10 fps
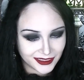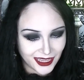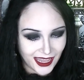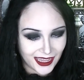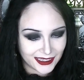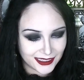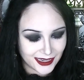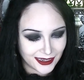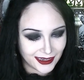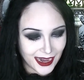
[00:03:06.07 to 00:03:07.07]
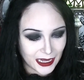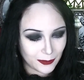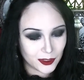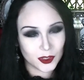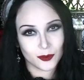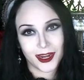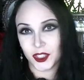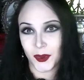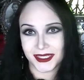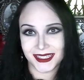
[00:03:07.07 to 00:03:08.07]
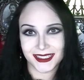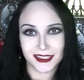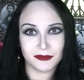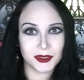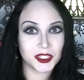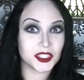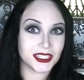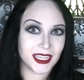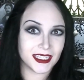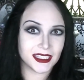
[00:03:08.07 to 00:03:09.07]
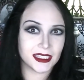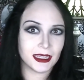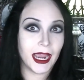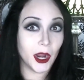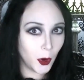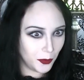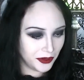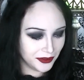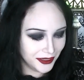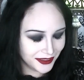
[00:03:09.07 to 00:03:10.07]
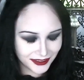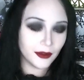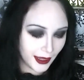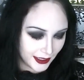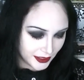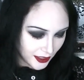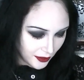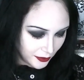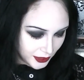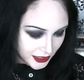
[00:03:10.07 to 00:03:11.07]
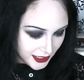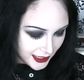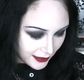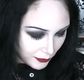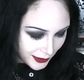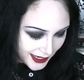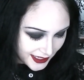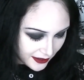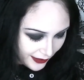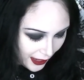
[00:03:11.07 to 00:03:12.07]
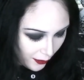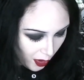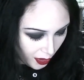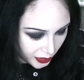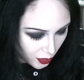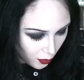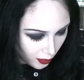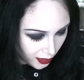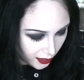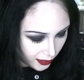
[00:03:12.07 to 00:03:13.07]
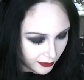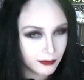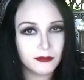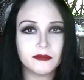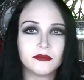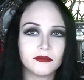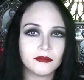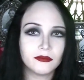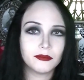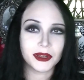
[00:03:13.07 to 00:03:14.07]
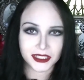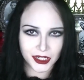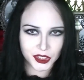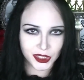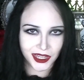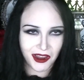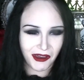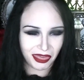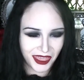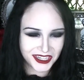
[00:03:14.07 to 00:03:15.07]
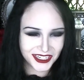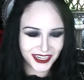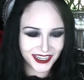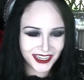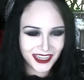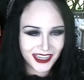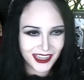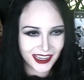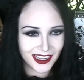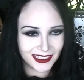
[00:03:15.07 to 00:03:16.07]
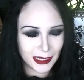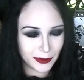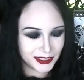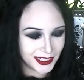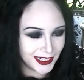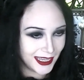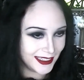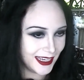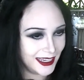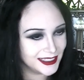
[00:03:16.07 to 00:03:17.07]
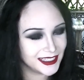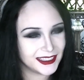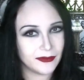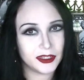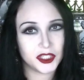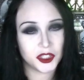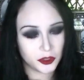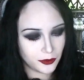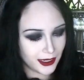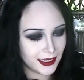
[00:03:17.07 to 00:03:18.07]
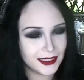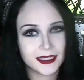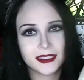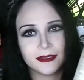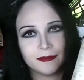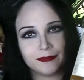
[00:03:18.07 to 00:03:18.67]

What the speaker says: and guiding me to the right choices, such as this, I hope. Okay, so just to give you an idea of how hardcore, potentially authentic Libertine Intense72 is,